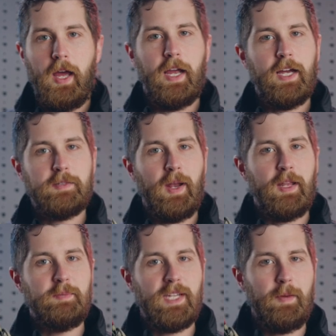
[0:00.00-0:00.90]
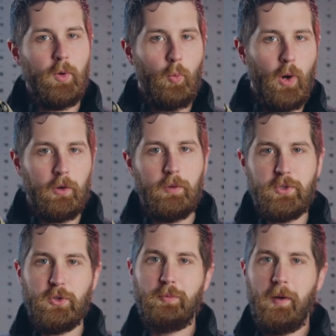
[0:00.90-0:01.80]
Hey guys, my name's Sam and
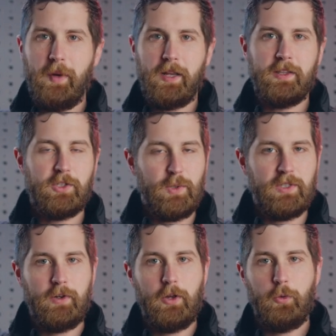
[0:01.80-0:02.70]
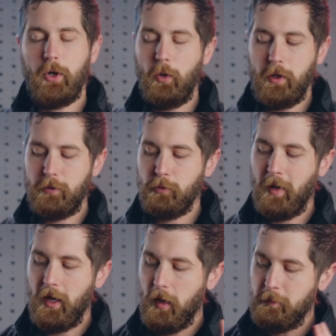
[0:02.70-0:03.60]
welcome to PrepMedic. This week's video, we're going through
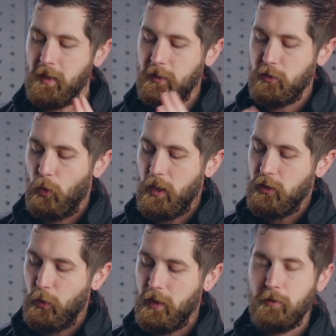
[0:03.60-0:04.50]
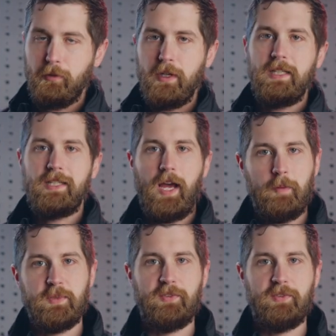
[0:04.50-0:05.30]
my updated twenty twenty-three T E M